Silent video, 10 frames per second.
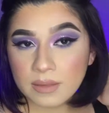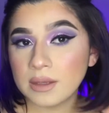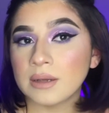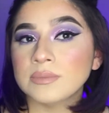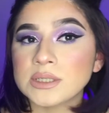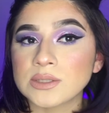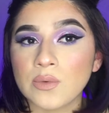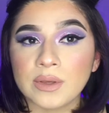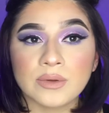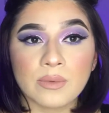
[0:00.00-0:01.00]
then I'm just
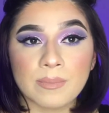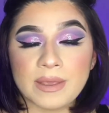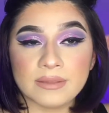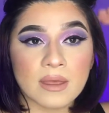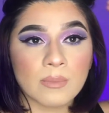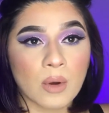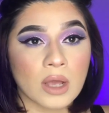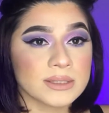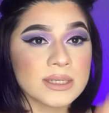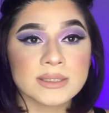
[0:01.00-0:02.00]
going to repeat that
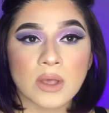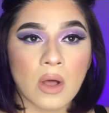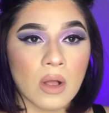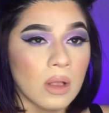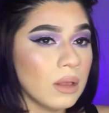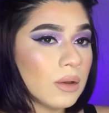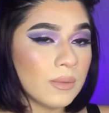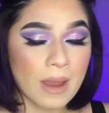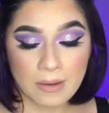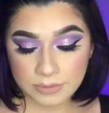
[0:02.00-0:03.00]
process all
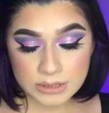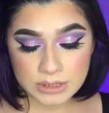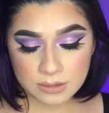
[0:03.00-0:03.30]
around.